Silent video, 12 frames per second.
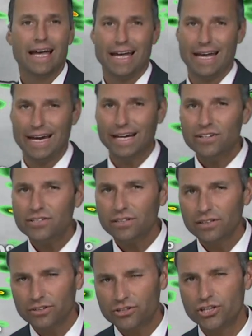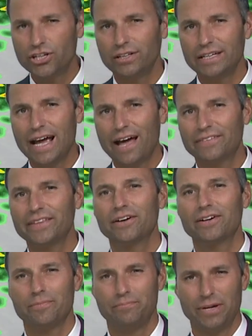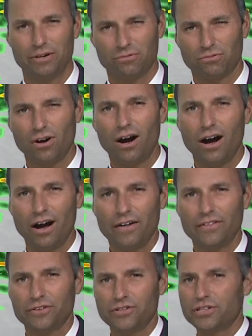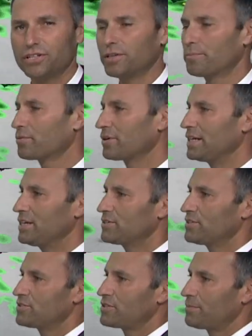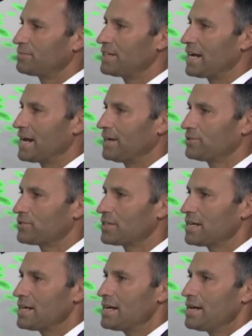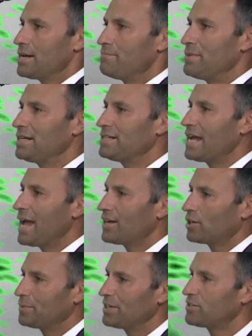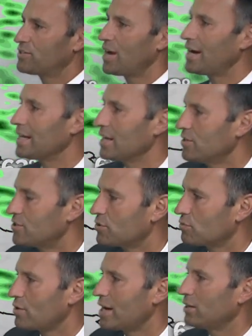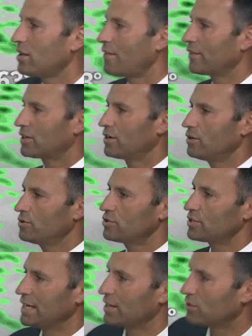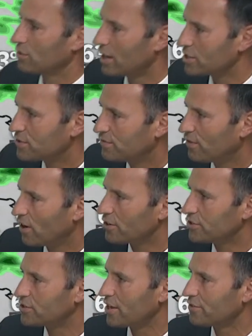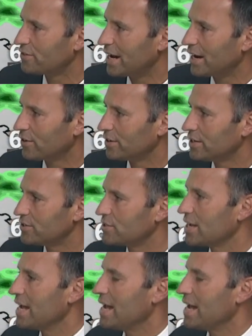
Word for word: It is a little chilly out there and a bit raw. There's still a breeze in some towns. Midday, it'll be sunniest right along the coast and across far southern areas.